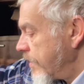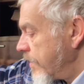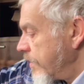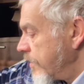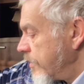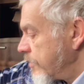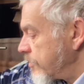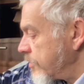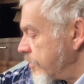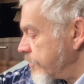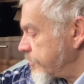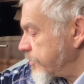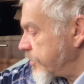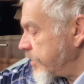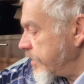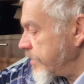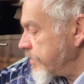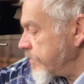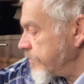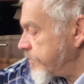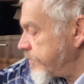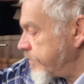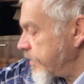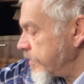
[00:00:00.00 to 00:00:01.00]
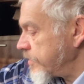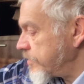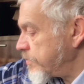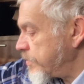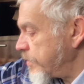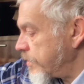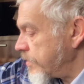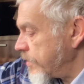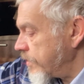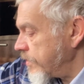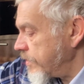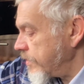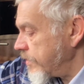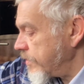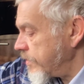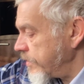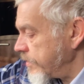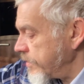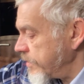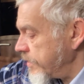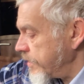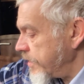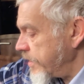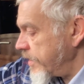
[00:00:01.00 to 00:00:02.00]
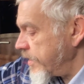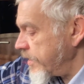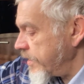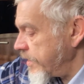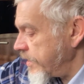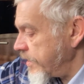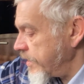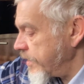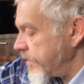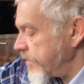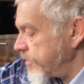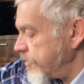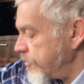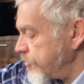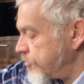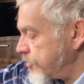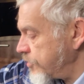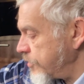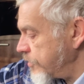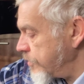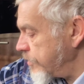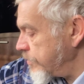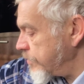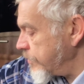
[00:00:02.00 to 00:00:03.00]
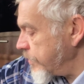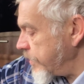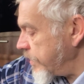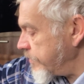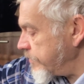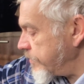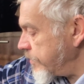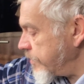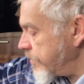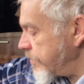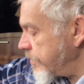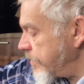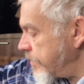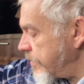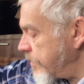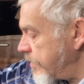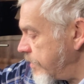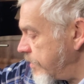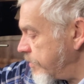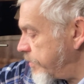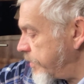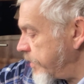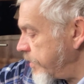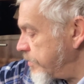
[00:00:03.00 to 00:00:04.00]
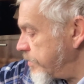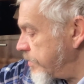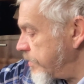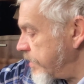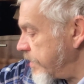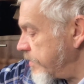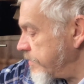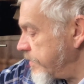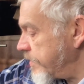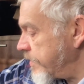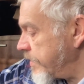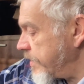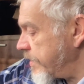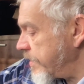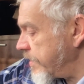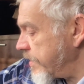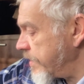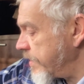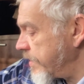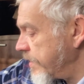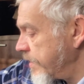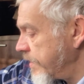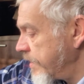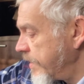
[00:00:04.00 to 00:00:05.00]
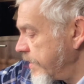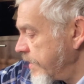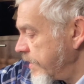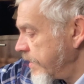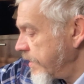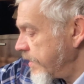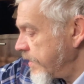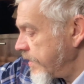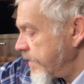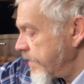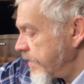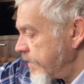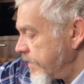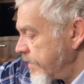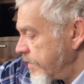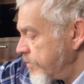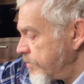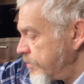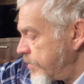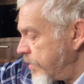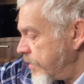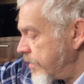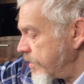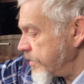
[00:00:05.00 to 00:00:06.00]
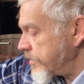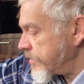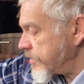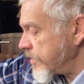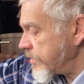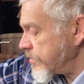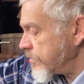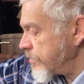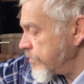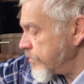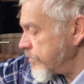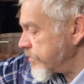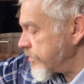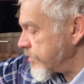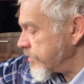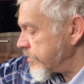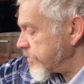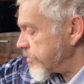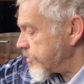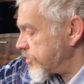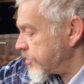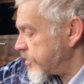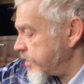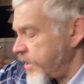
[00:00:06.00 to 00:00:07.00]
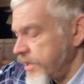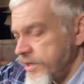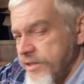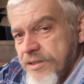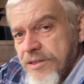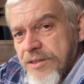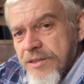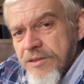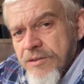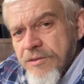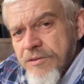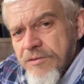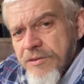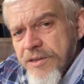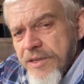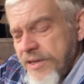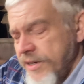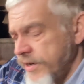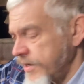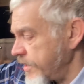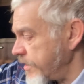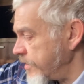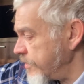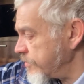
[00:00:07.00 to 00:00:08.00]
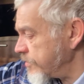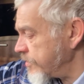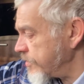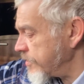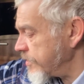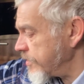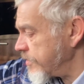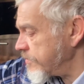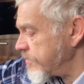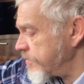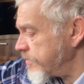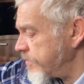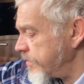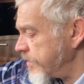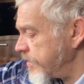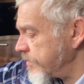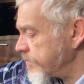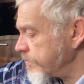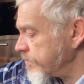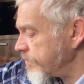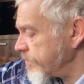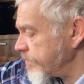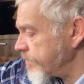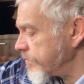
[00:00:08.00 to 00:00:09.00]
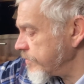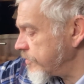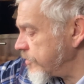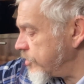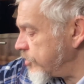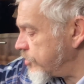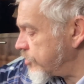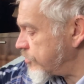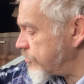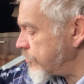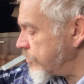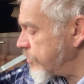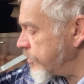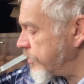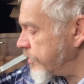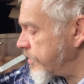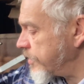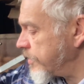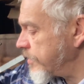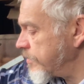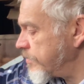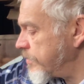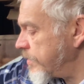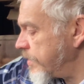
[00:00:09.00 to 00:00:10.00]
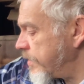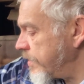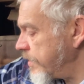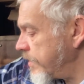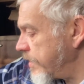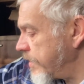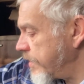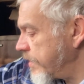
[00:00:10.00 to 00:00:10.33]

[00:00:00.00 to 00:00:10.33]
So I've seen on Facebook and YouTube and what have you, a lot of people having their polytunnels and sheds and greenhouses and everything destroyed by